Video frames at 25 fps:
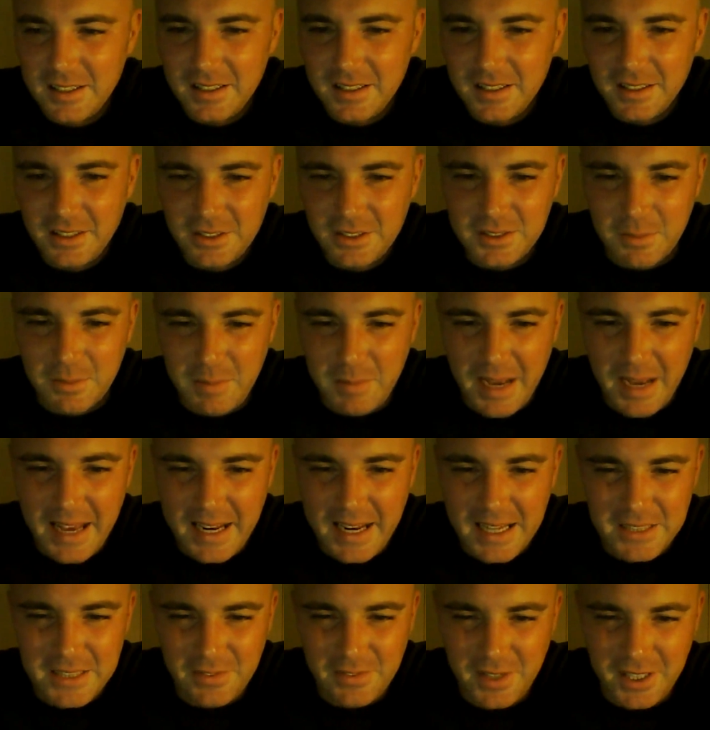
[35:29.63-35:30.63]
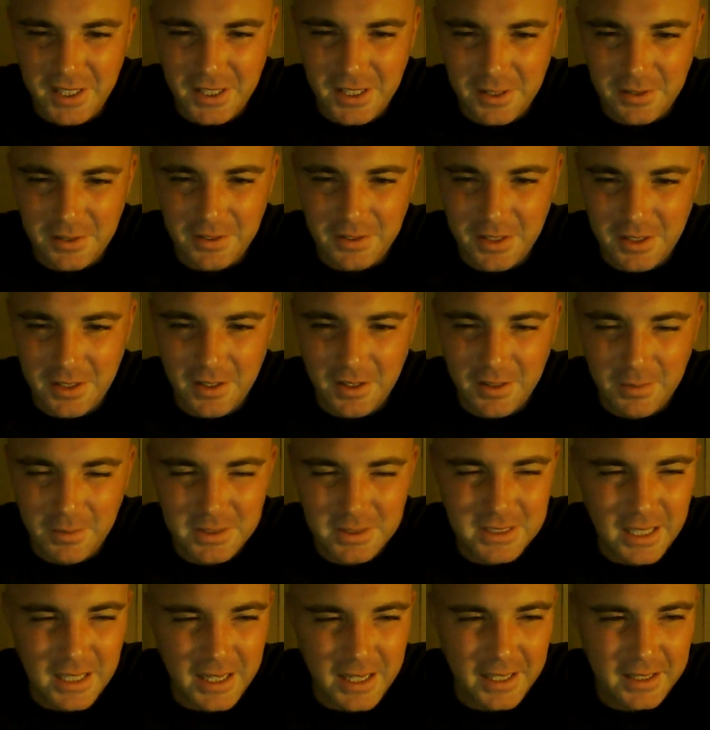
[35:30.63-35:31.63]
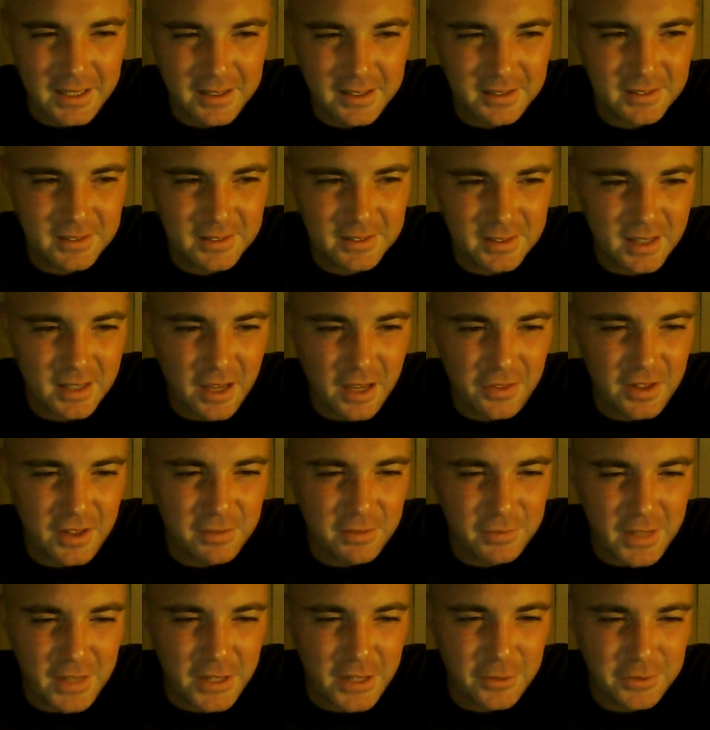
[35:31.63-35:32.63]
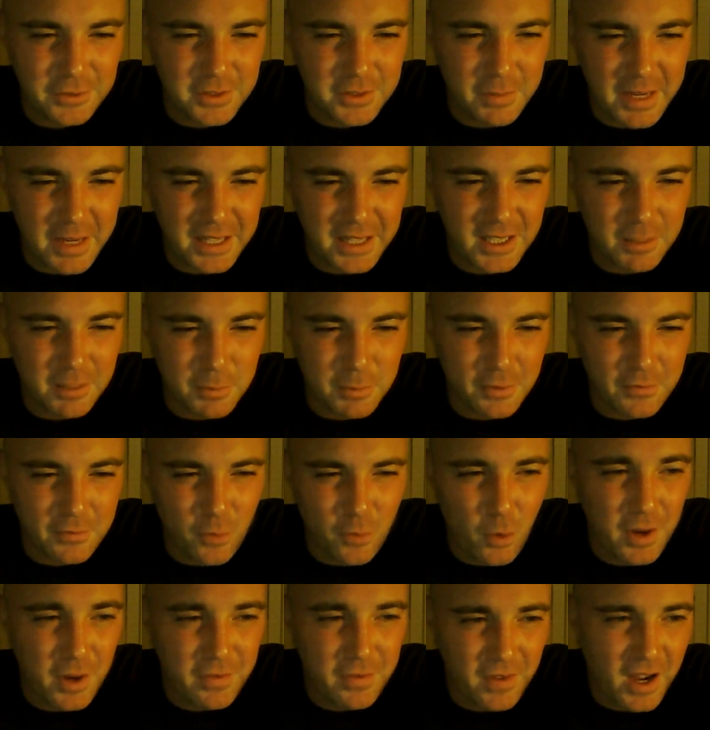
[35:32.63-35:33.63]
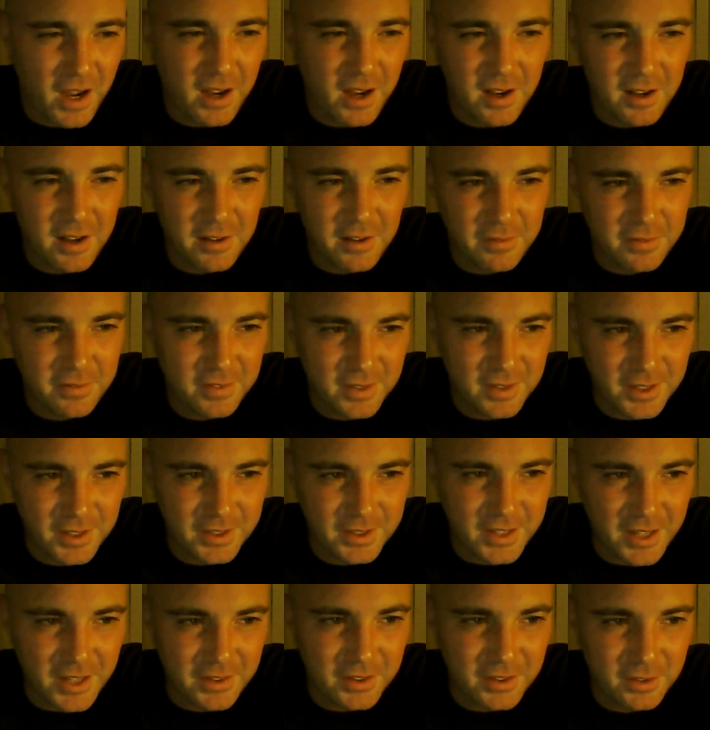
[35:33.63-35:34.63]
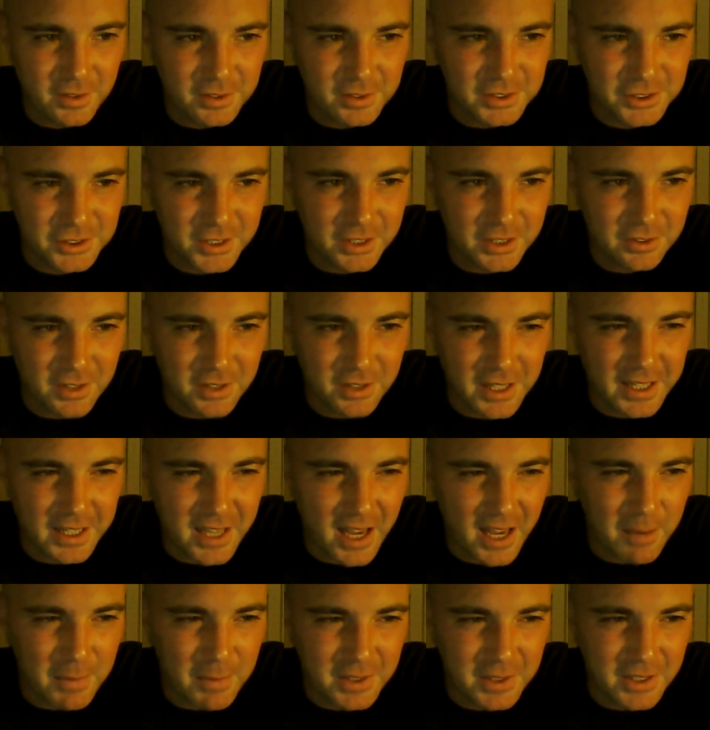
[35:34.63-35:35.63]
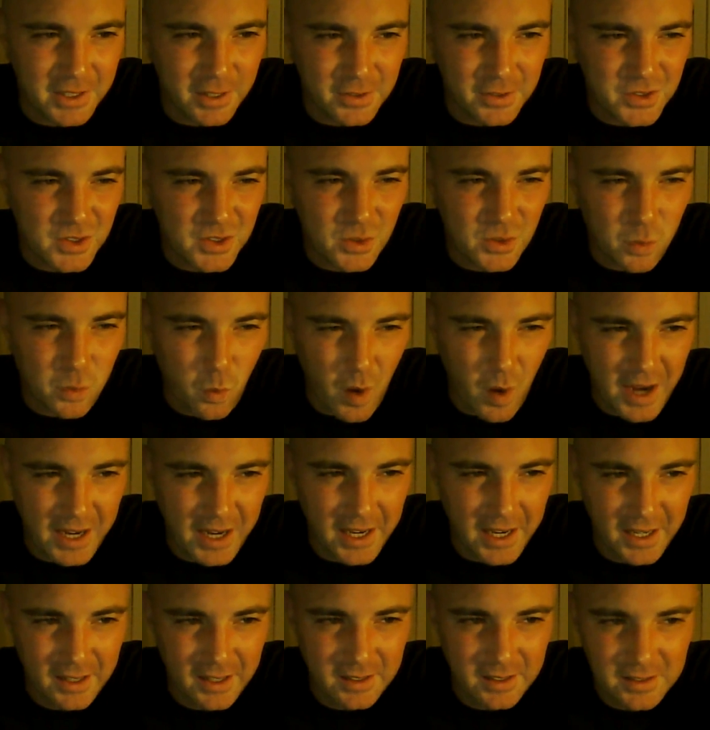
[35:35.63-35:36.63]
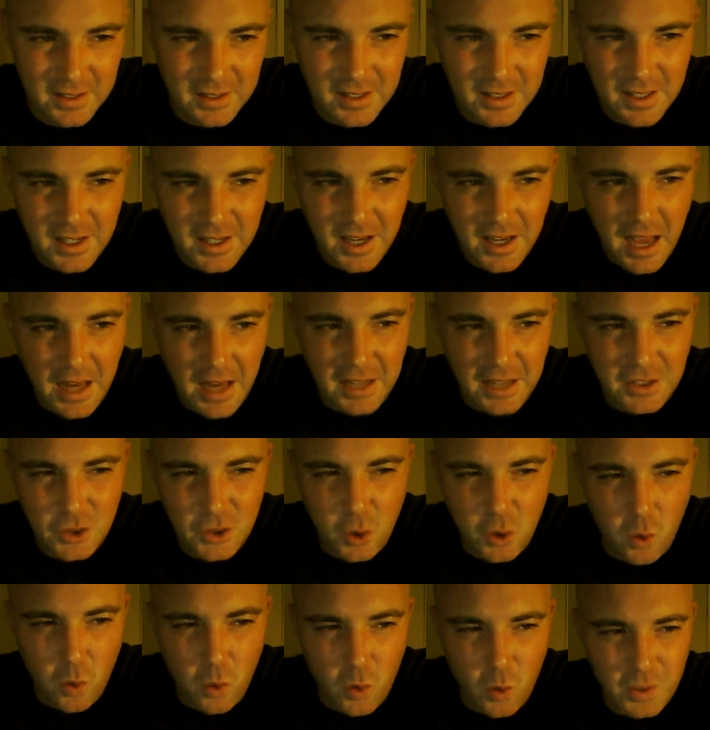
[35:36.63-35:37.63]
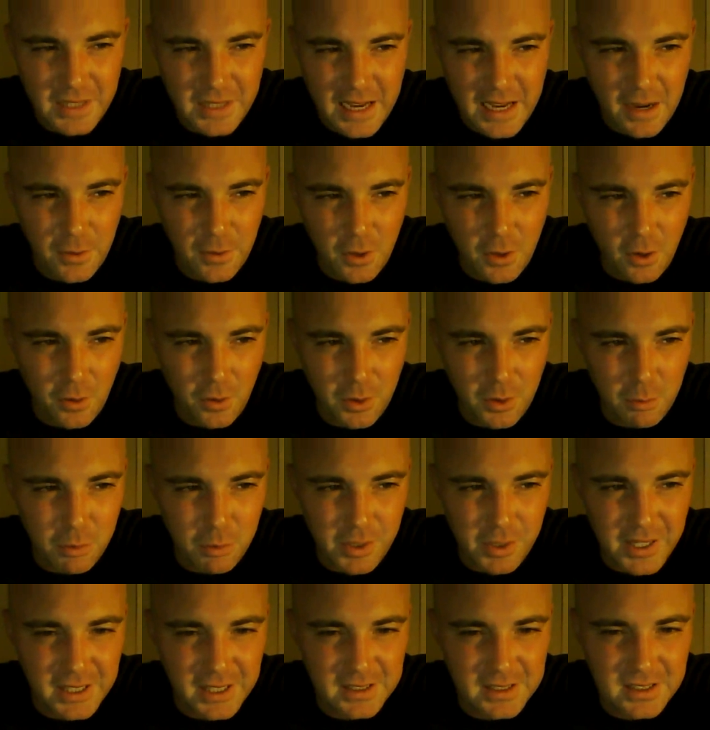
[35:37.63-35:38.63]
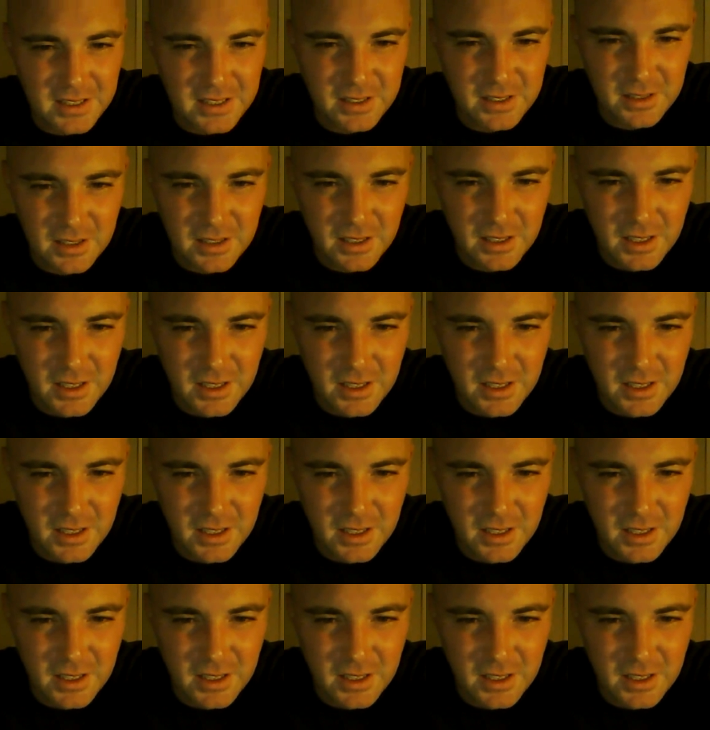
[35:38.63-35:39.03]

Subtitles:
there's a badass video. You know, it was like, I think Flat Earth Debate number 45 on Nathan Oak's channel. I came in there swinging and I tore down all the Brits.